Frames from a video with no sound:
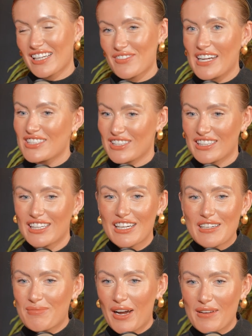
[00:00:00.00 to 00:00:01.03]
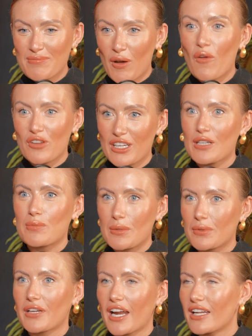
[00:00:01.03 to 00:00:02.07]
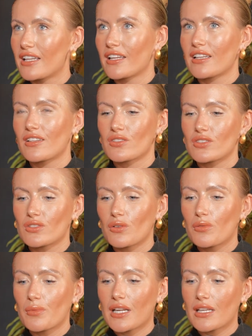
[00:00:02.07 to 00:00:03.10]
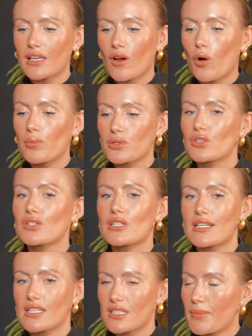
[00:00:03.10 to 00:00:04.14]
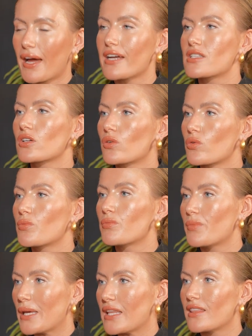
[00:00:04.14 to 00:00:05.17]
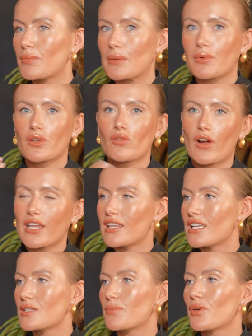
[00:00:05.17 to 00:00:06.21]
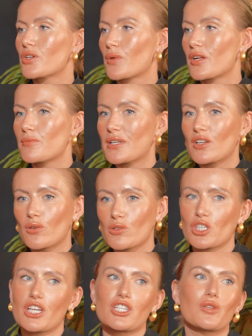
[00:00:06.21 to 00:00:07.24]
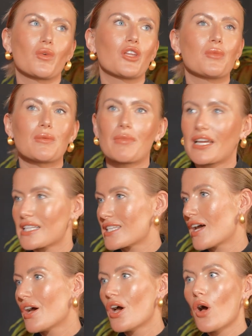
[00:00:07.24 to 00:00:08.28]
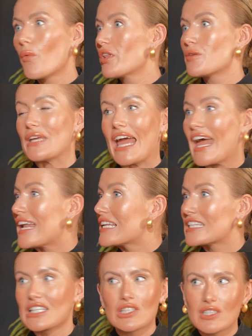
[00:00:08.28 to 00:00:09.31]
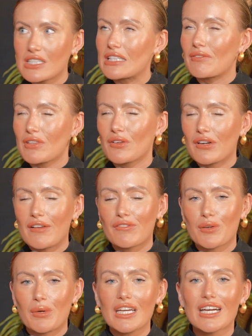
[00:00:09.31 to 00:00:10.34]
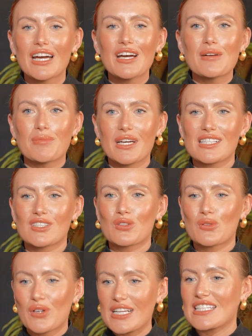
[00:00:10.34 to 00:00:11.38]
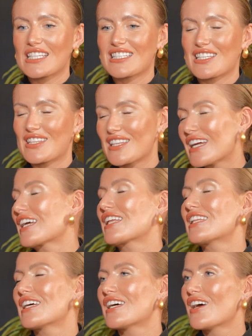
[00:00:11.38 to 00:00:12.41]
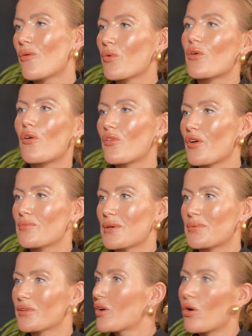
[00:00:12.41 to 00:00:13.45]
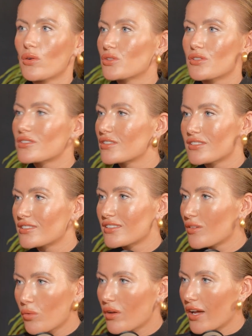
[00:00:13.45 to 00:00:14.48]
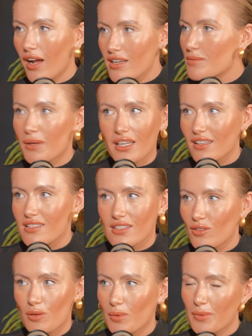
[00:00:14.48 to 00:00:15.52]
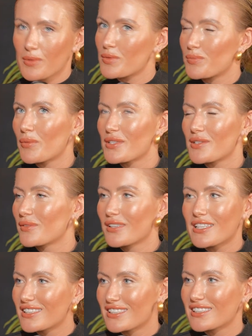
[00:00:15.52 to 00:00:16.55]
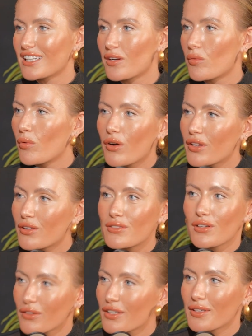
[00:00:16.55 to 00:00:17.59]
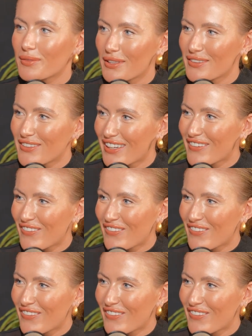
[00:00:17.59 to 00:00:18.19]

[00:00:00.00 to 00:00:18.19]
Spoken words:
imagine. But over here, people get it. Like, there's so many opportunities in Dubai to go meet the people that write these books, whether it be negotiation, whether it be mindset, whether it be anything. There is something on every week. But it's crazy to think that we're all around people that all do it. So it's like us speaking this is normal, but it's probably someone listening is like, what are you talking about? Like,